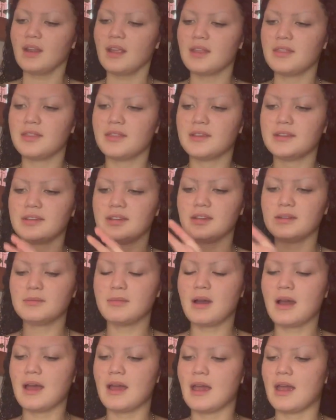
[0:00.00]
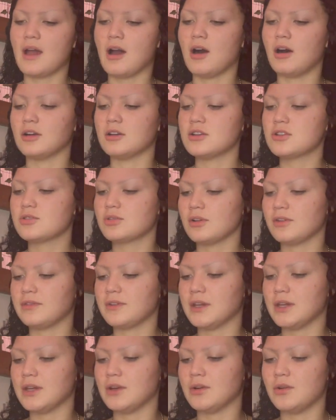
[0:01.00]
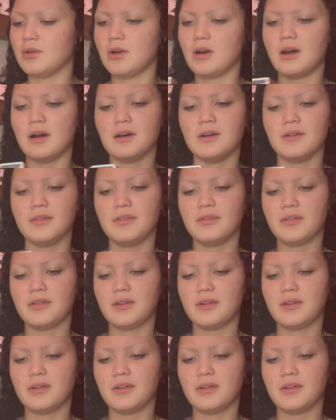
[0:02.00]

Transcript: This is my honest review of